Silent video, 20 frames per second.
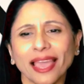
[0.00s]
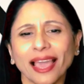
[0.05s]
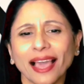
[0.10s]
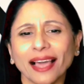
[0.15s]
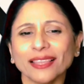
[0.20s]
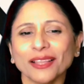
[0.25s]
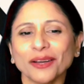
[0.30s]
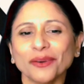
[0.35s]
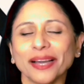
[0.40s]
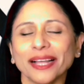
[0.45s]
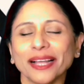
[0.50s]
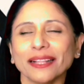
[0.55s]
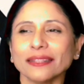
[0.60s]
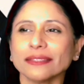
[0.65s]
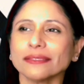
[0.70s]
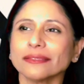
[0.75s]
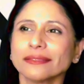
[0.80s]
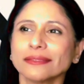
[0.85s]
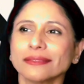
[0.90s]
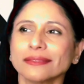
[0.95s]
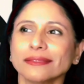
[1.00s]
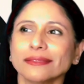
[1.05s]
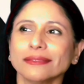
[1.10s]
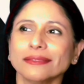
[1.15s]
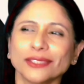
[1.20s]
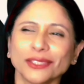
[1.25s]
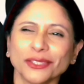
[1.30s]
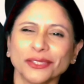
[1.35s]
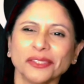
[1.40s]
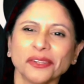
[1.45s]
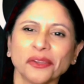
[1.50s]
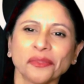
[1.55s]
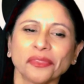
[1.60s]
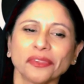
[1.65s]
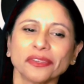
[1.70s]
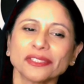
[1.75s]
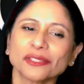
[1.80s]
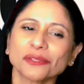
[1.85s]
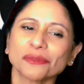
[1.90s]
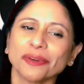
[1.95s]
LOL. Do you know
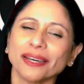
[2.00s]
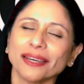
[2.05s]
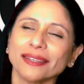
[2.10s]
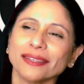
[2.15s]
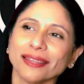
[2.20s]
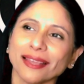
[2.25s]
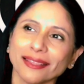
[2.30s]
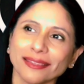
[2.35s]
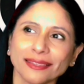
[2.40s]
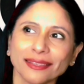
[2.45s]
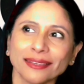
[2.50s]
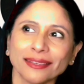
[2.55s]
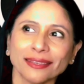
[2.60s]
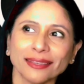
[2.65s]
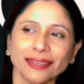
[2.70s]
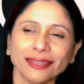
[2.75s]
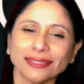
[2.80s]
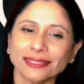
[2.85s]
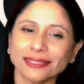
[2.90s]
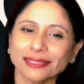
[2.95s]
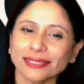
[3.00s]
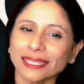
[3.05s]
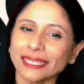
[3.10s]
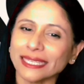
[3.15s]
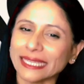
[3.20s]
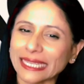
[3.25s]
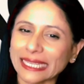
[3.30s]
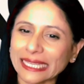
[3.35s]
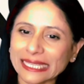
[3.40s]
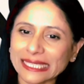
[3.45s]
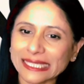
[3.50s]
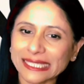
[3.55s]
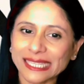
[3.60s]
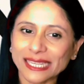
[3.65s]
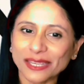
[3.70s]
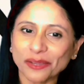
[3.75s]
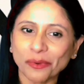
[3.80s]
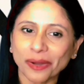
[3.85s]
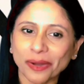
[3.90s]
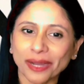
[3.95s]
this one? I think it's an
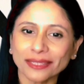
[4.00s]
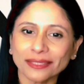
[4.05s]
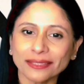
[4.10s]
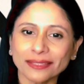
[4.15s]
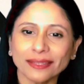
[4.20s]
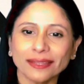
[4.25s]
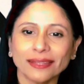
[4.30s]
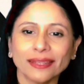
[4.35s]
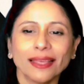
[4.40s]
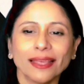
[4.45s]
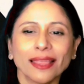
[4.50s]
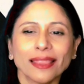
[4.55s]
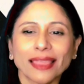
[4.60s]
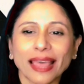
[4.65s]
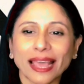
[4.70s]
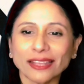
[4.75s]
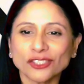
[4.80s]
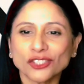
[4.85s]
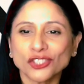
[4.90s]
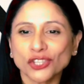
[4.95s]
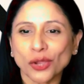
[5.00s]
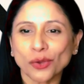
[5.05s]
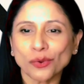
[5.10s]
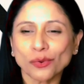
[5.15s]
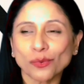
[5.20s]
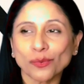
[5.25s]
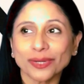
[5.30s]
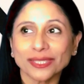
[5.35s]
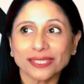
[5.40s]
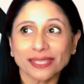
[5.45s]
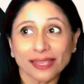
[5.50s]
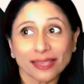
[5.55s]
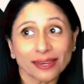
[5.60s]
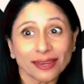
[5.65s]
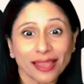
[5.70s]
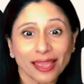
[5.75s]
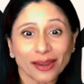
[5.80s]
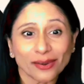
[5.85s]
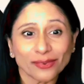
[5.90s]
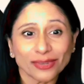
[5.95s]
easy one. That joke was
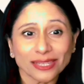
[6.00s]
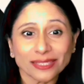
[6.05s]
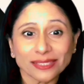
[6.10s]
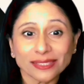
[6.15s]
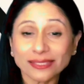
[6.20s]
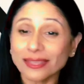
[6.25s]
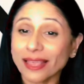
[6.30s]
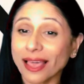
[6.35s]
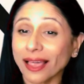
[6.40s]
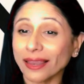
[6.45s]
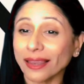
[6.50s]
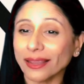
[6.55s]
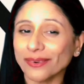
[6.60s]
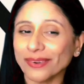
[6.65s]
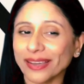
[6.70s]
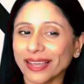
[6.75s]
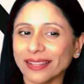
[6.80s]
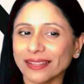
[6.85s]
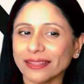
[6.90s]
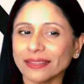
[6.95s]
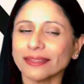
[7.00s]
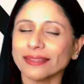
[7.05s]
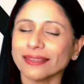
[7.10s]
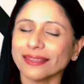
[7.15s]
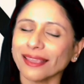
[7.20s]
hilarious. LOL.